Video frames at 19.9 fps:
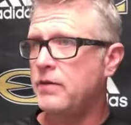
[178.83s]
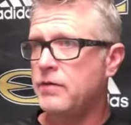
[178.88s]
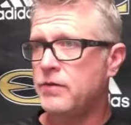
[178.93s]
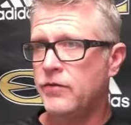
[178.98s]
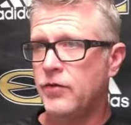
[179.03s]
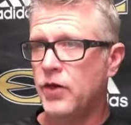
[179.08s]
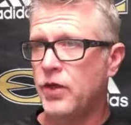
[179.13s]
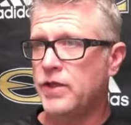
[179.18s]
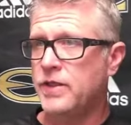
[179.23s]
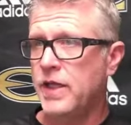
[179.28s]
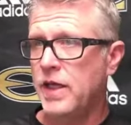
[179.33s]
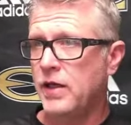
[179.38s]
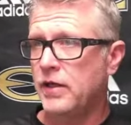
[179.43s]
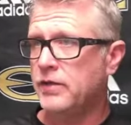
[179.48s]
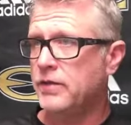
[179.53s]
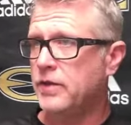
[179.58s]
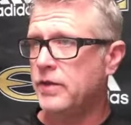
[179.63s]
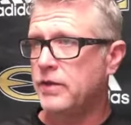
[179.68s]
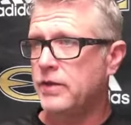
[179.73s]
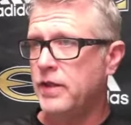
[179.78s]
He's very
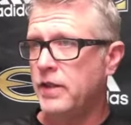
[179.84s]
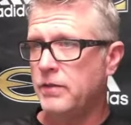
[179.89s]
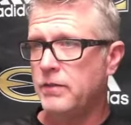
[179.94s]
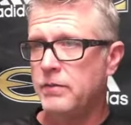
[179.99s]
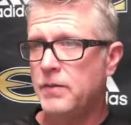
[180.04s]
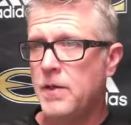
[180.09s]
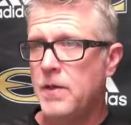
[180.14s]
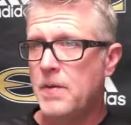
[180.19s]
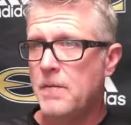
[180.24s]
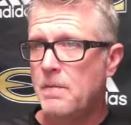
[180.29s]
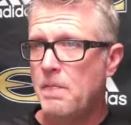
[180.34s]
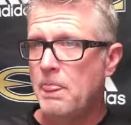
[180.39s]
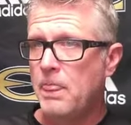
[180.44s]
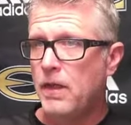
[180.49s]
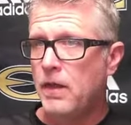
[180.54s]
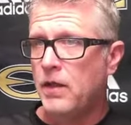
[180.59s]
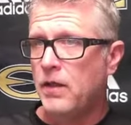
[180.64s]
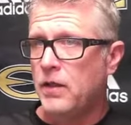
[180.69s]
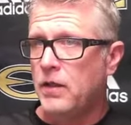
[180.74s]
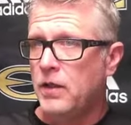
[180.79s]
talented, can,
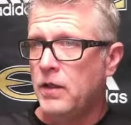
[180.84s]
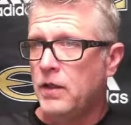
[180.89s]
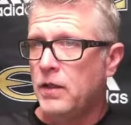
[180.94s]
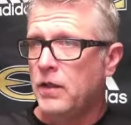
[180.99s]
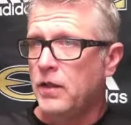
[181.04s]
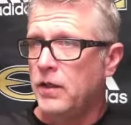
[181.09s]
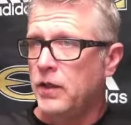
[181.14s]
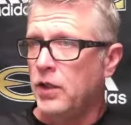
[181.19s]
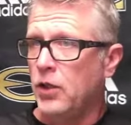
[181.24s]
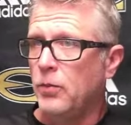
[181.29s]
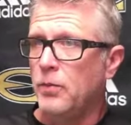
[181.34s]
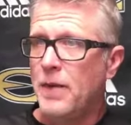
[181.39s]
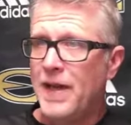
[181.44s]
you know,